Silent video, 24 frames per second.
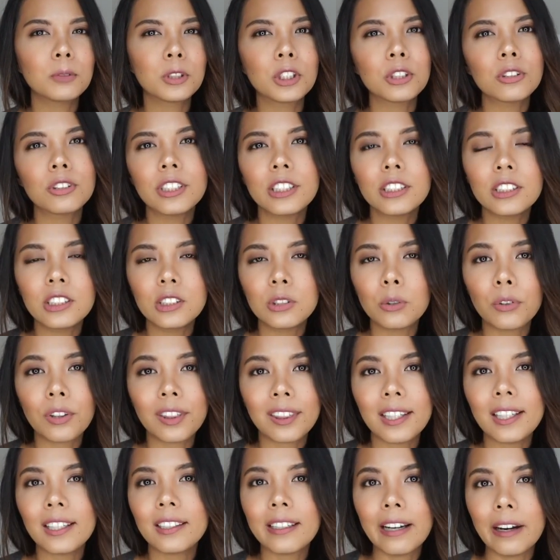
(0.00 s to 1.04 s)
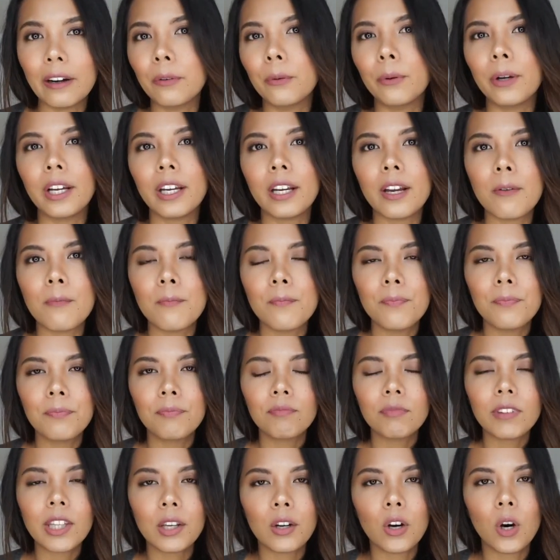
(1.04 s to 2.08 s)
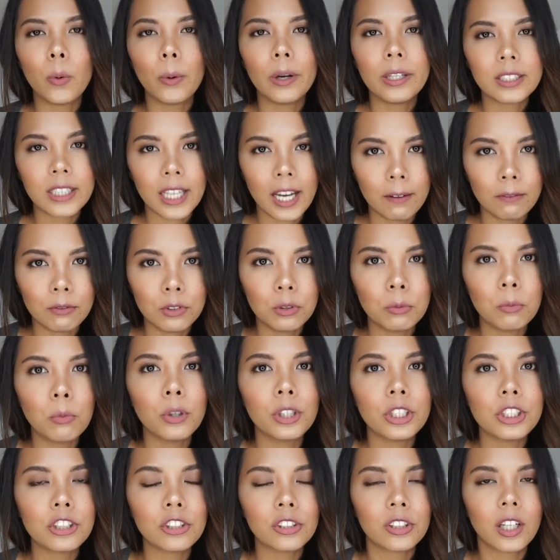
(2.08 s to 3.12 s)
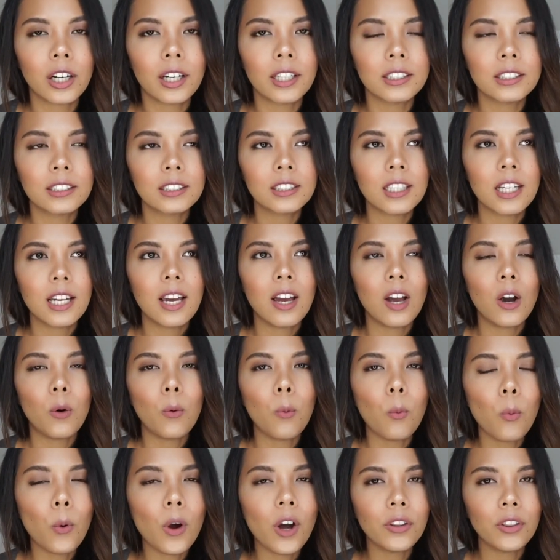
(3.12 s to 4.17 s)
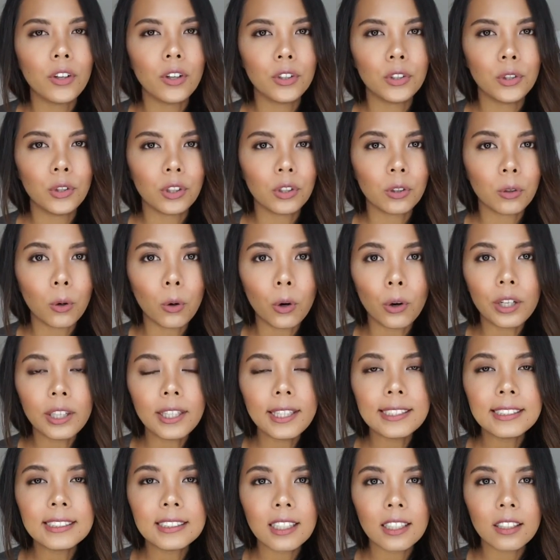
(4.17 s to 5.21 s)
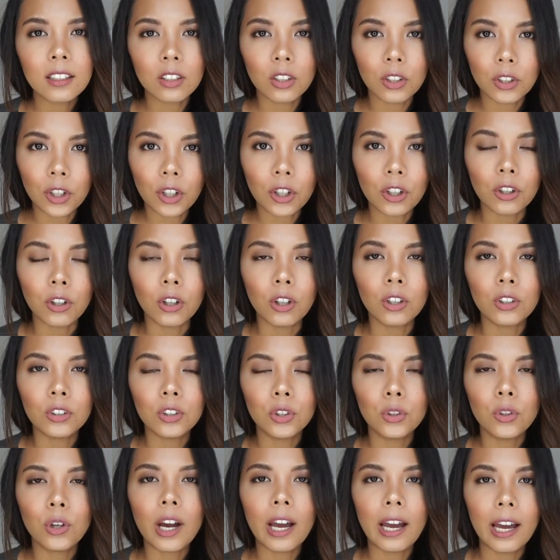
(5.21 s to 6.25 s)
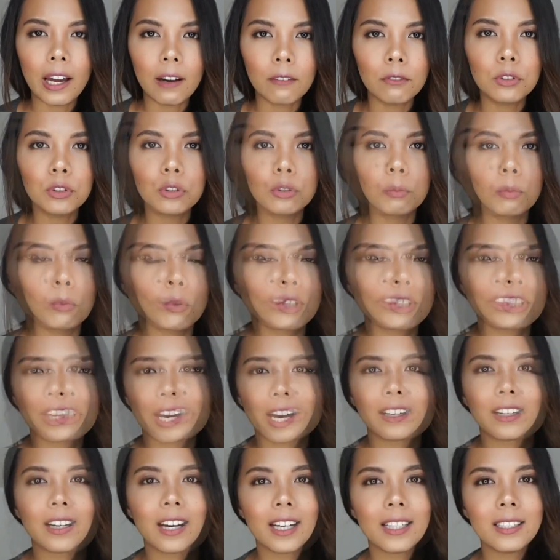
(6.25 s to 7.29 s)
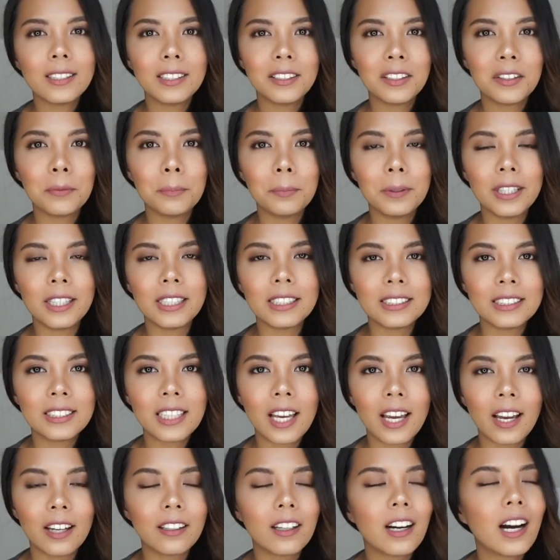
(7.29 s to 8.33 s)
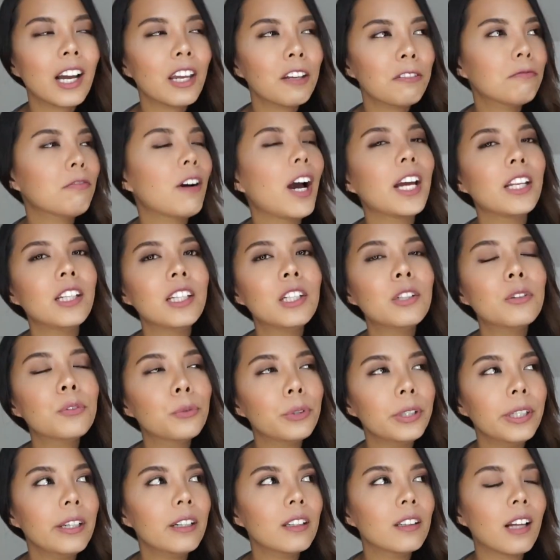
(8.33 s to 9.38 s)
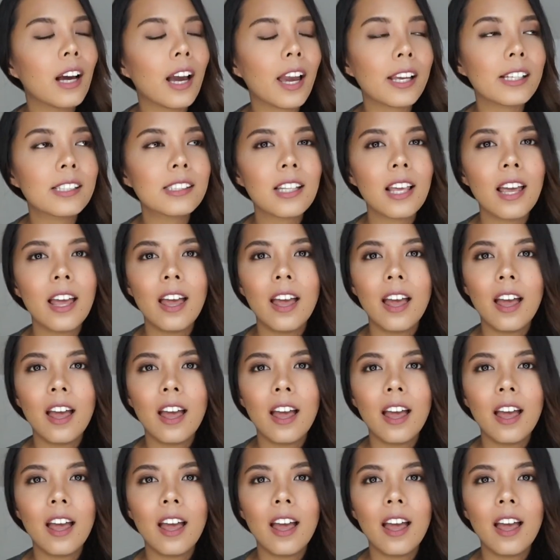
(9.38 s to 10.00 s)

Koreans don't think that way. They always have to moisturize. Whether you're an oily skin girl, you have to moisturize. With that idea being said, I finally realized